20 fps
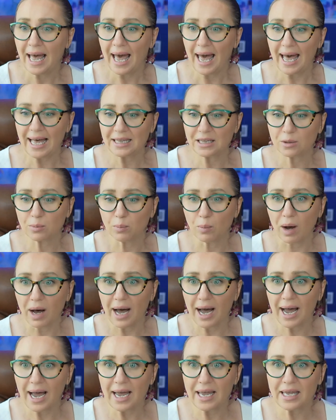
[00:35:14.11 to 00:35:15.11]
at
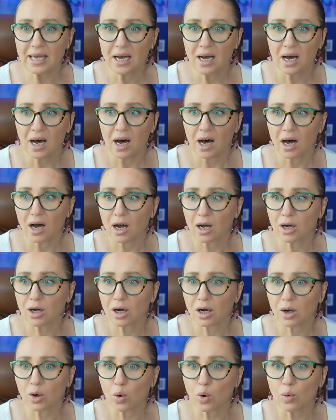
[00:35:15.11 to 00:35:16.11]
my
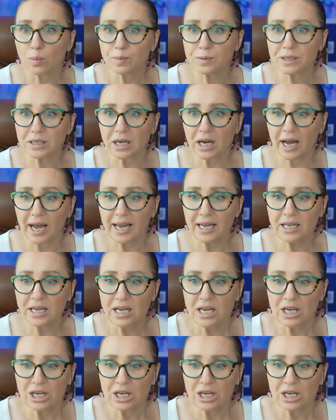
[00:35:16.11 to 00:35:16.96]
groups, right,